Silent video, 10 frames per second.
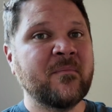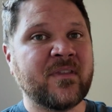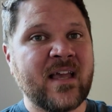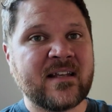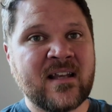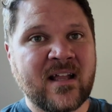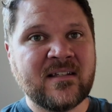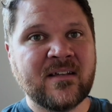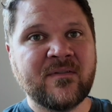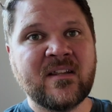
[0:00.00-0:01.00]
but that's an
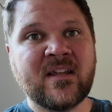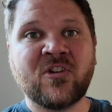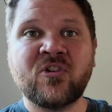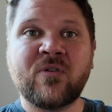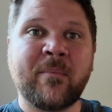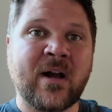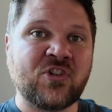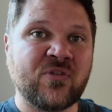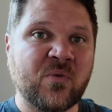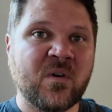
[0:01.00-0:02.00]
activity that you can do at Pine
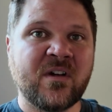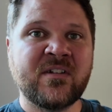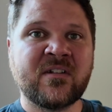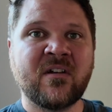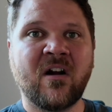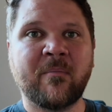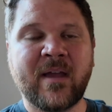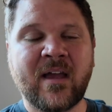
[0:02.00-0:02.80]
Street Woods, up